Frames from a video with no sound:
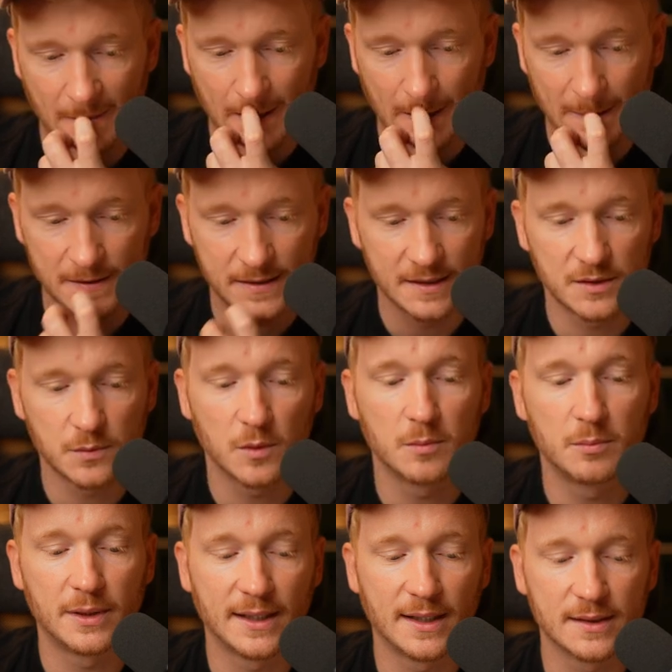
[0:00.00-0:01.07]
And this will
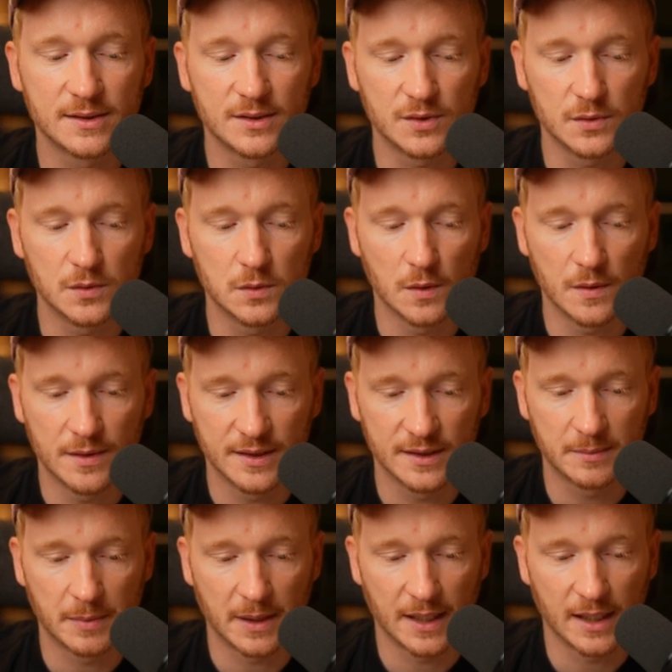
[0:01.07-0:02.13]
bring us to this
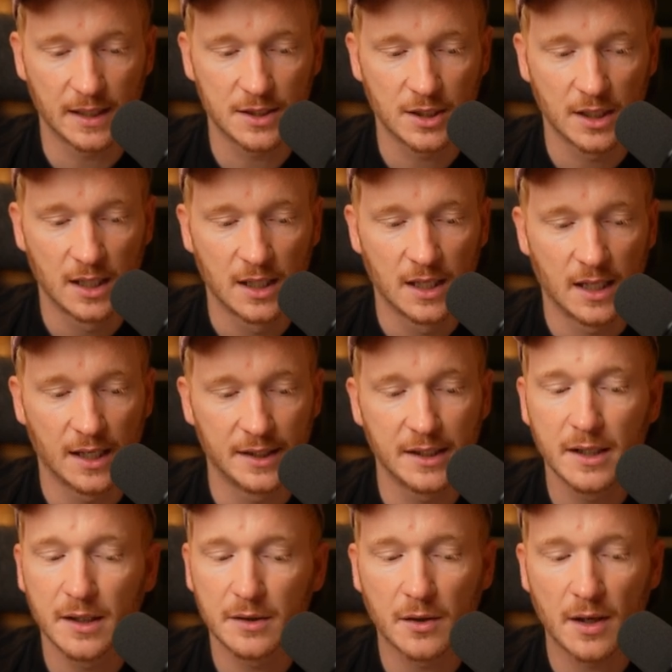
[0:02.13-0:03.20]
page. And
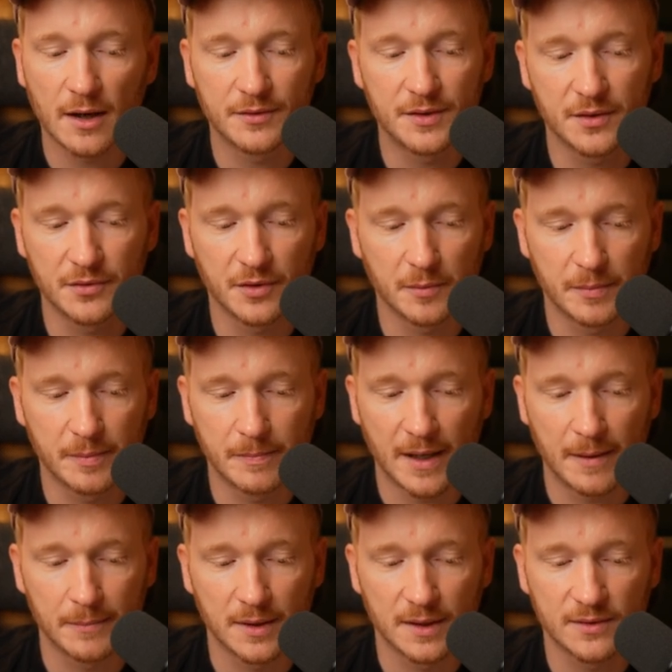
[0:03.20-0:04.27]
here you have different
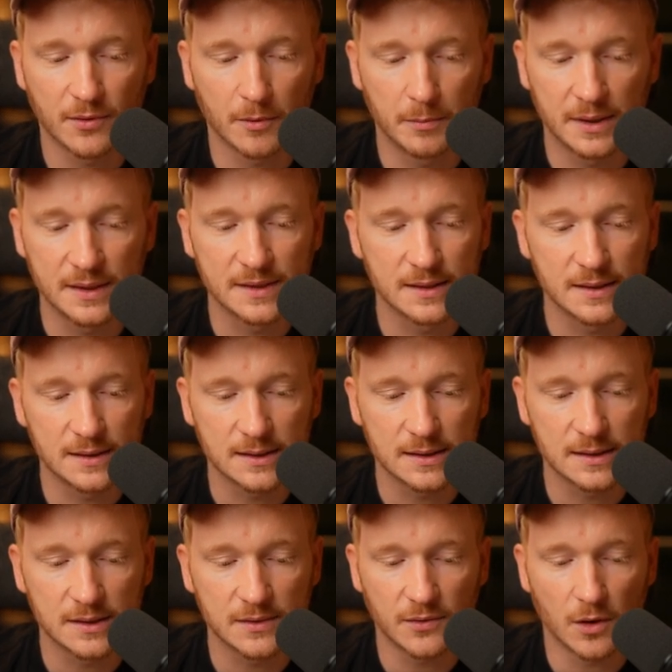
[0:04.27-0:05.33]
templates for
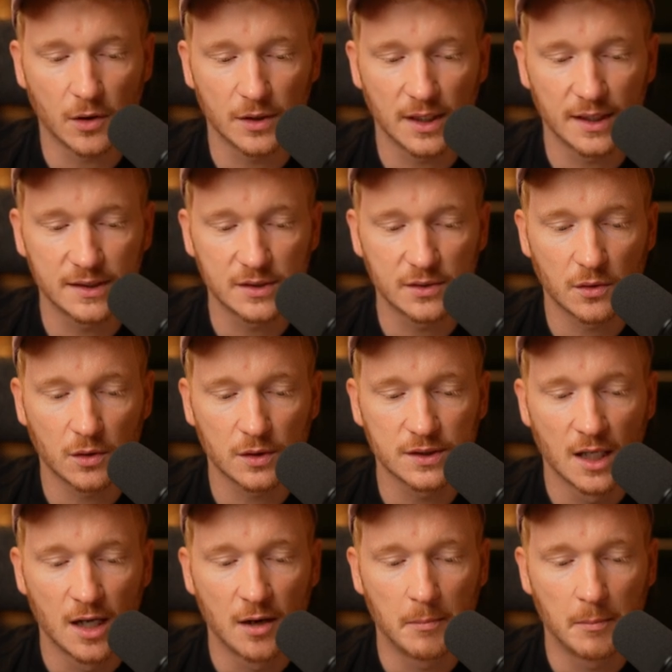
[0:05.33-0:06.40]
businesses, for online stores,
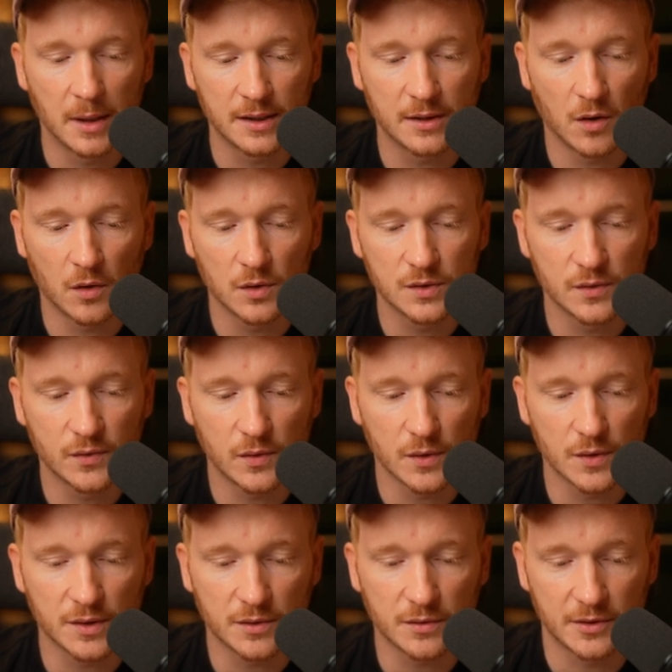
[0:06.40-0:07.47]
but also for
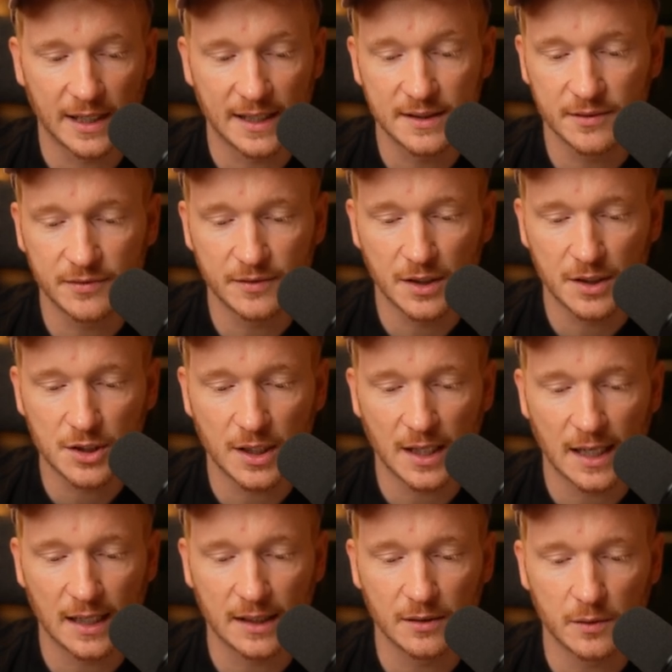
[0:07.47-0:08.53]
the creative niche.
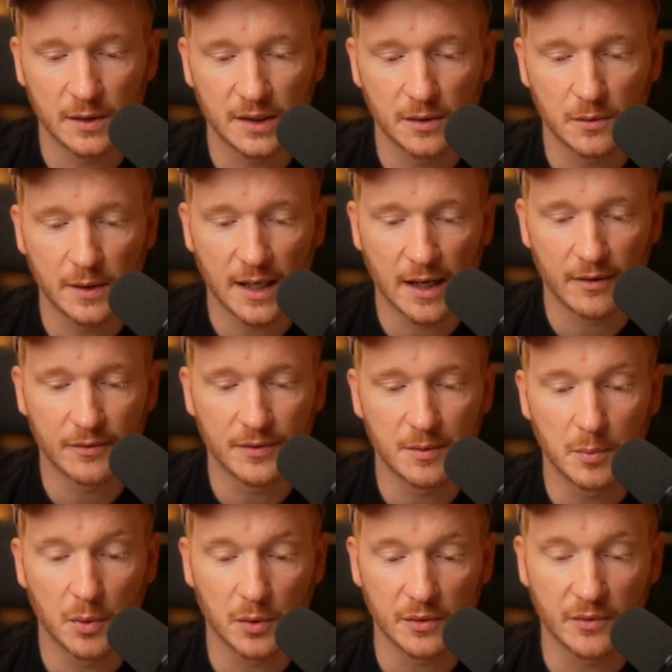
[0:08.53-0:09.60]
And here we have the
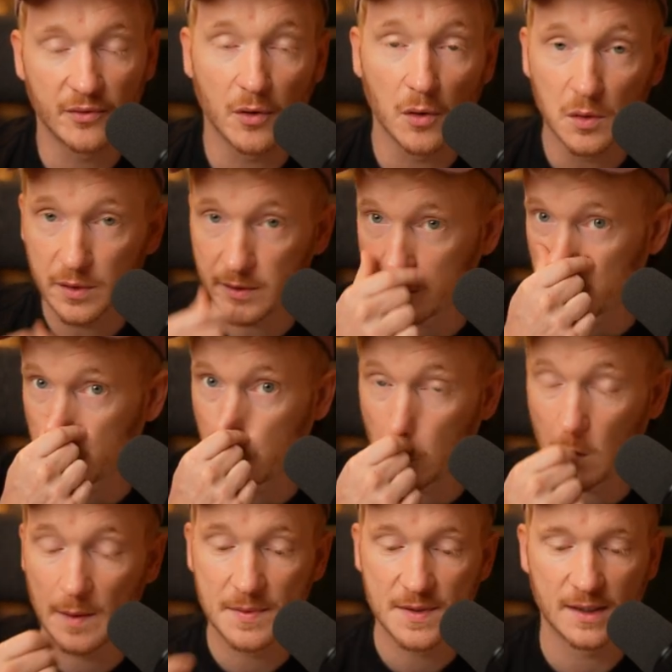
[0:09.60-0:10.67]
portfolio
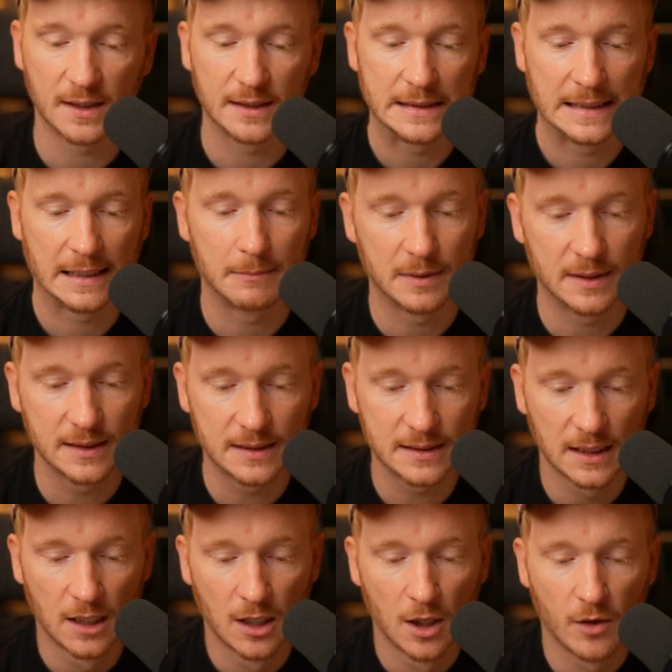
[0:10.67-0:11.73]
website templates
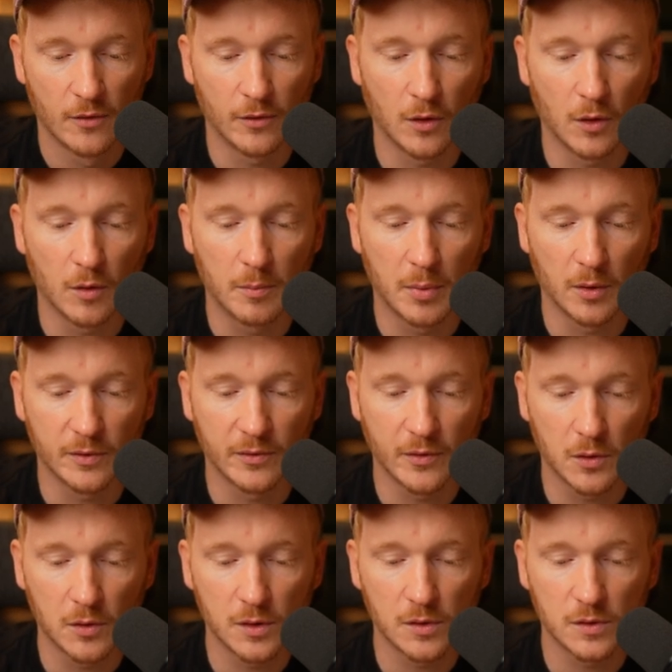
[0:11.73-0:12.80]
for our
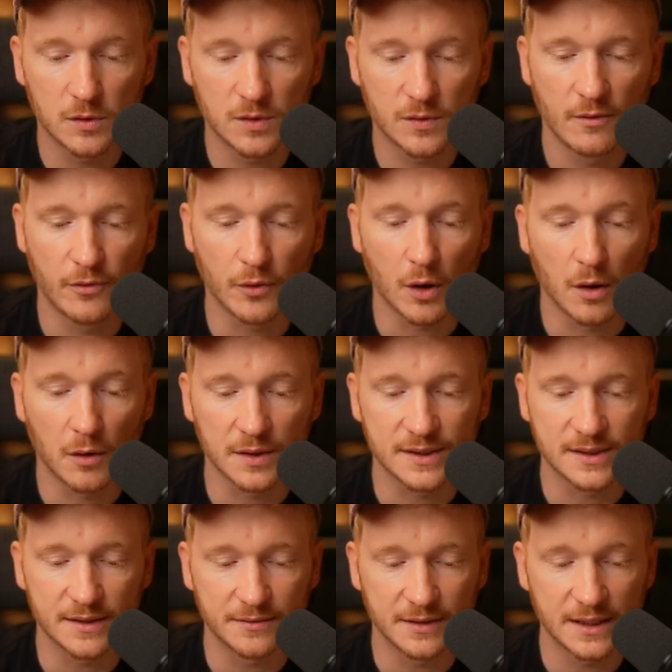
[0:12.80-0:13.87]
portfolios, for our
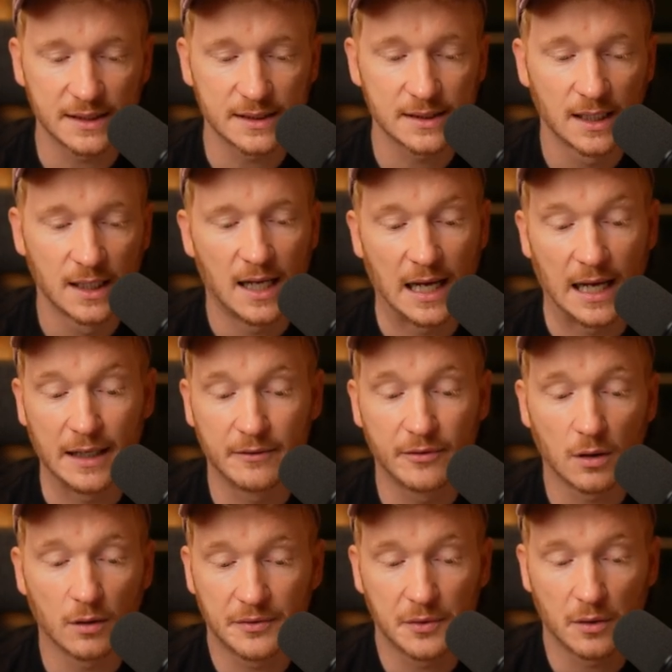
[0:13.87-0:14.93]
CVs. And
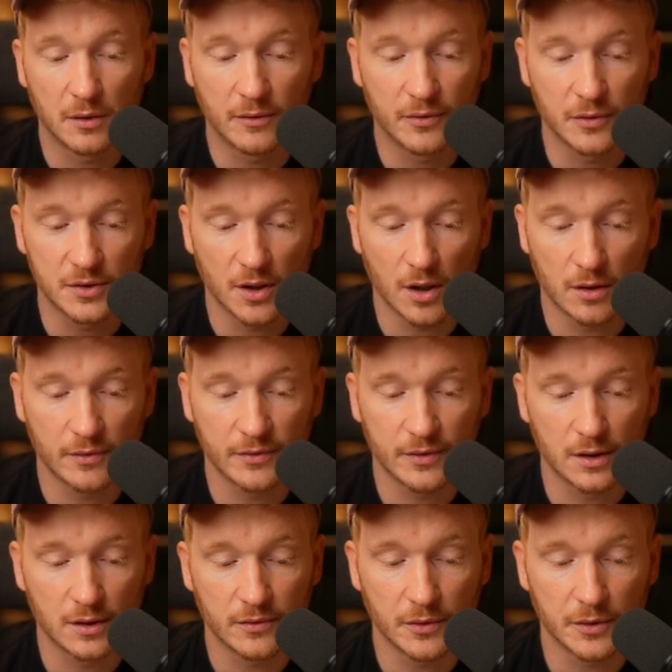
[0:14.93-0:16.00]
if you're a
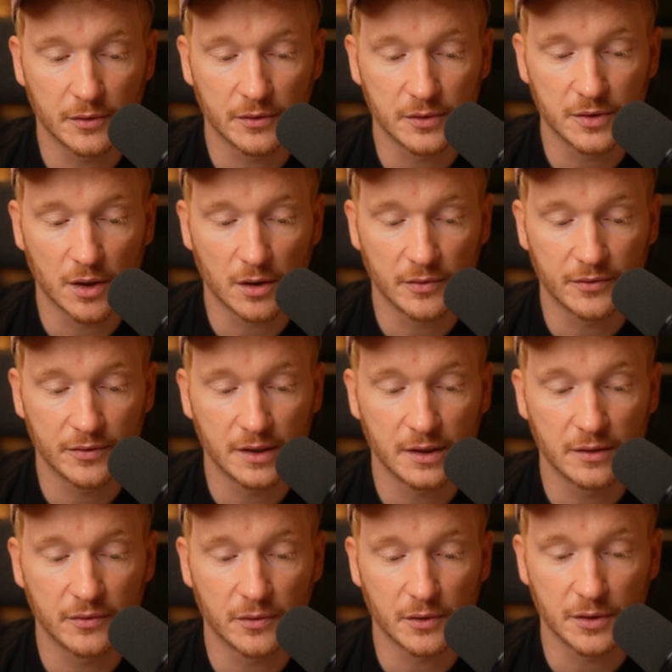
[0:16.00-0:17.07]
photographer, for your
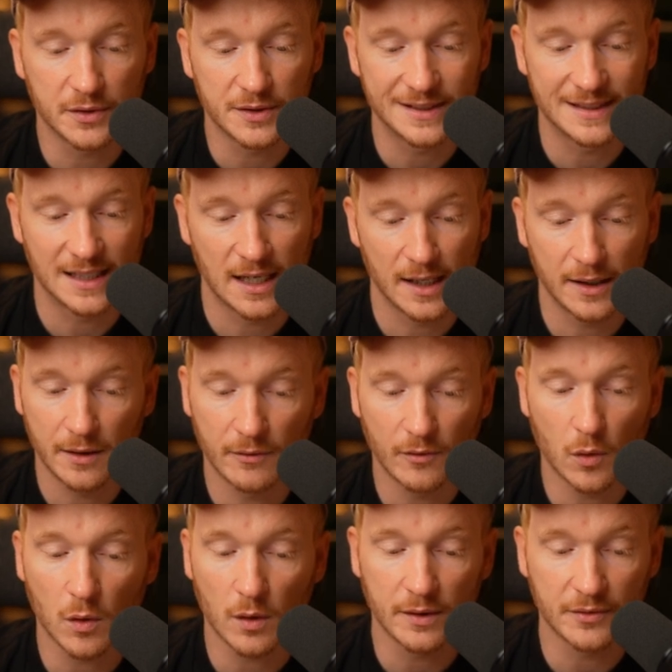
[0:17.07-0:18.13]
photography, for your design,
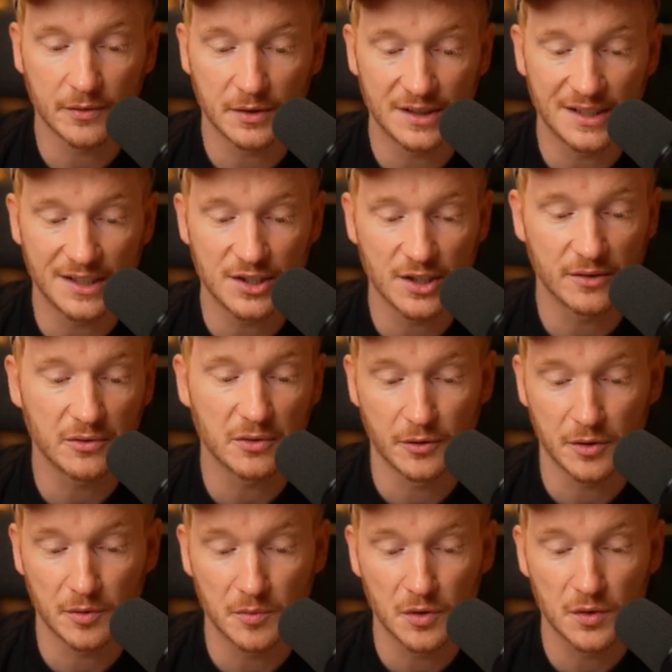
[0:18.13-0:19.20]
or if you're a DJ for
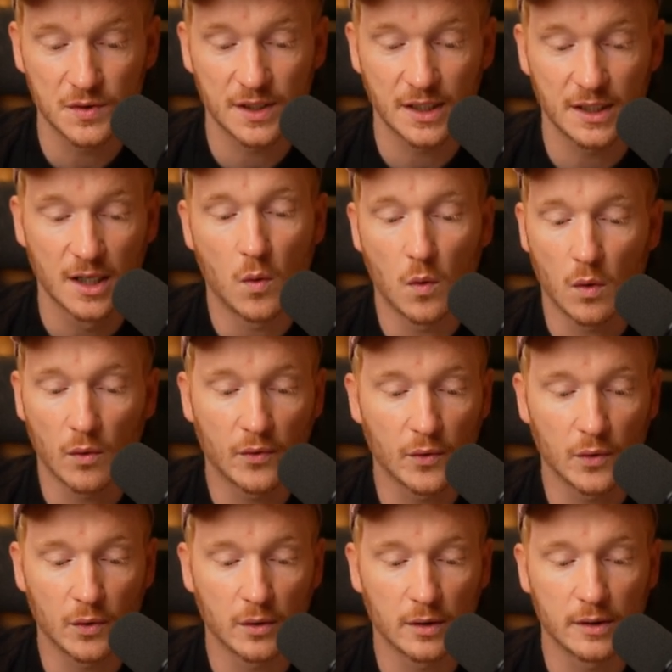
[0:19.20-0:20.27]
your music or
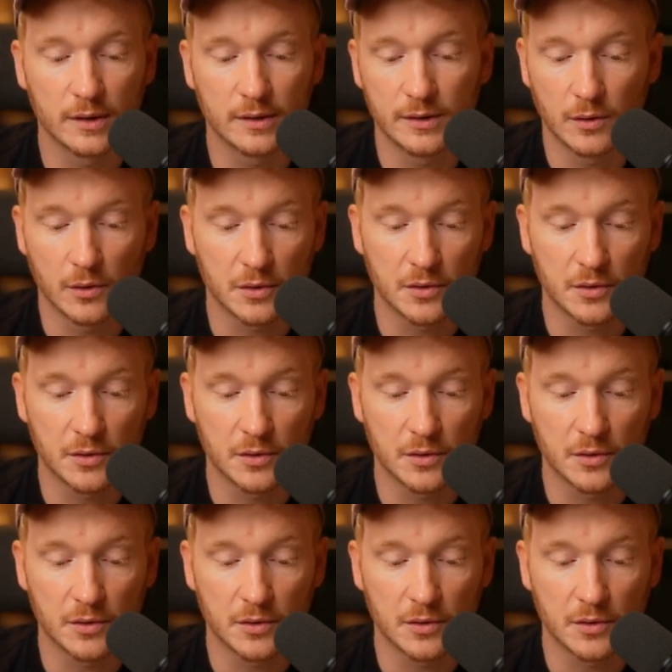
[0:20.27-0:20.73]
for your